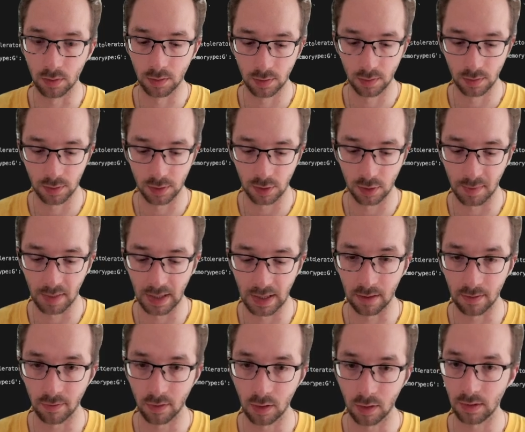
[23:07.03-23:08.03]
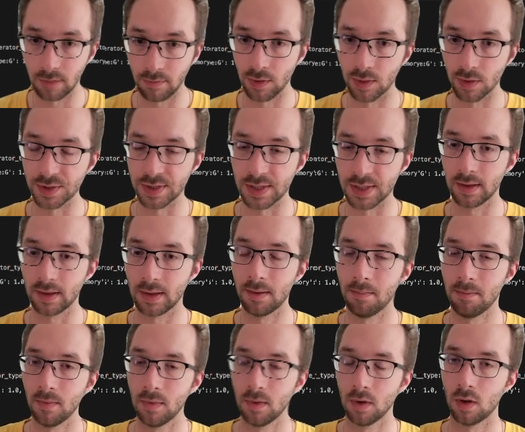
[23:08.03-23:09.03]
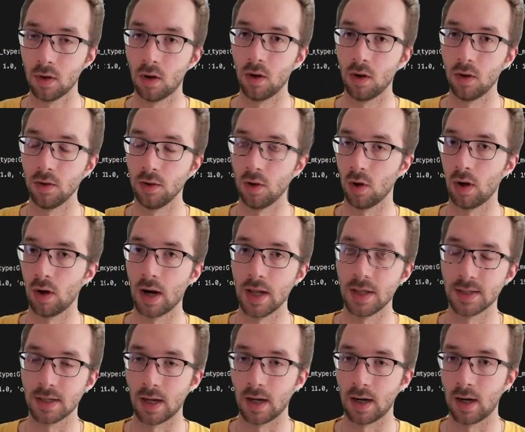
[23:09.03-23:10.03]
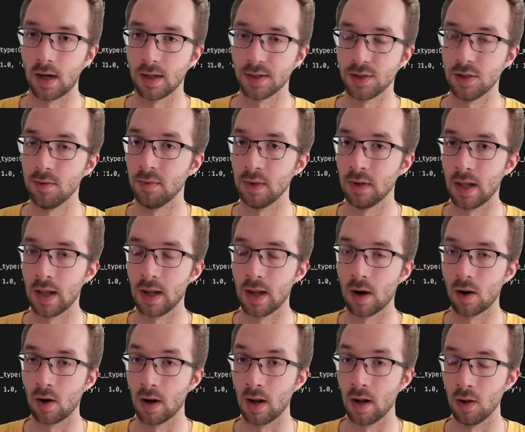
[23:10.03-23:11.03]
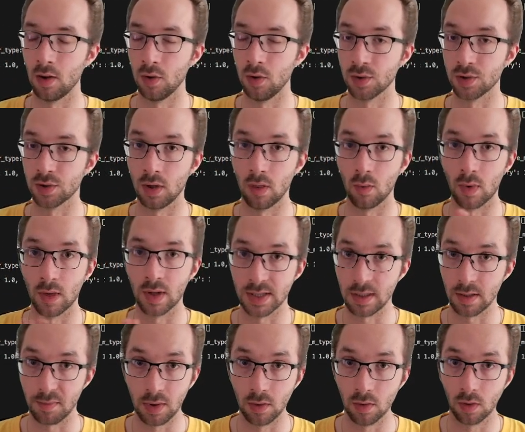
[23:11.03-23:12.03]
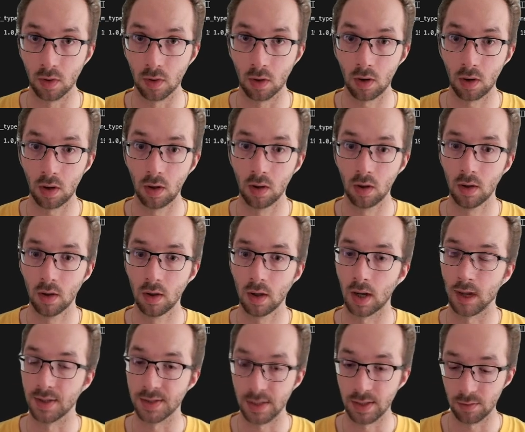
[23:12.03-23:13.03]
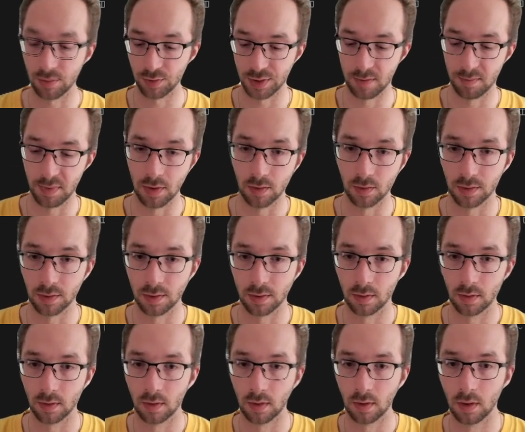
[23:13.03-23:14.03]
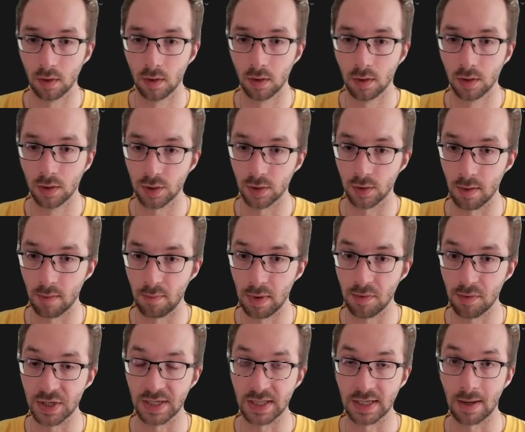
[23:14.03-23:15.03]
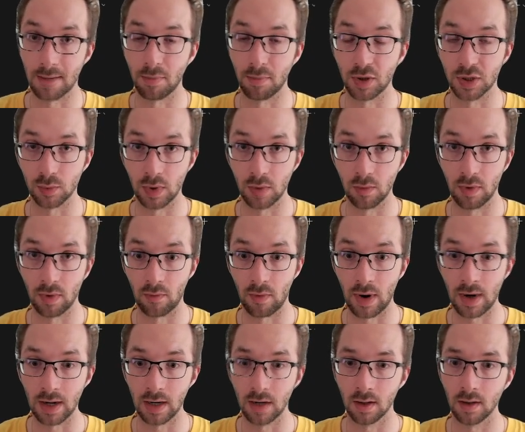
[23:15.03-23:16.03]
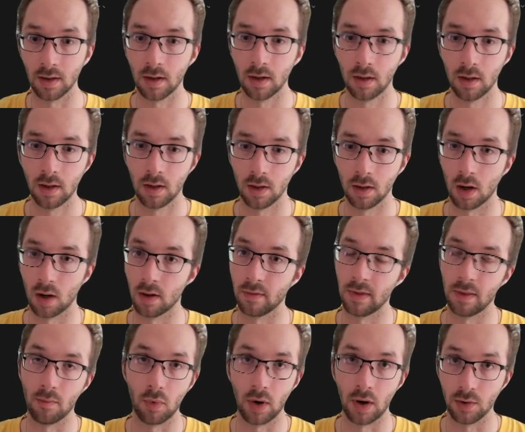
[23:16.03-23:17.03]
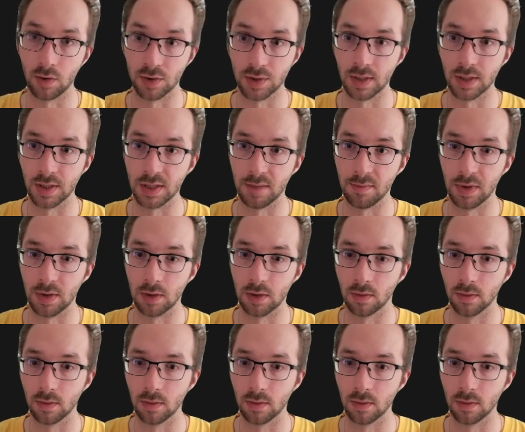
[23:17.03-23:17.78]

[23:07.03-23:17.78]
So by default, if you don't set them, your clients are assumed they are gonna use only 1 CPU core and 0 GPUs. So the previous examples we were running, none of them were using the GPU.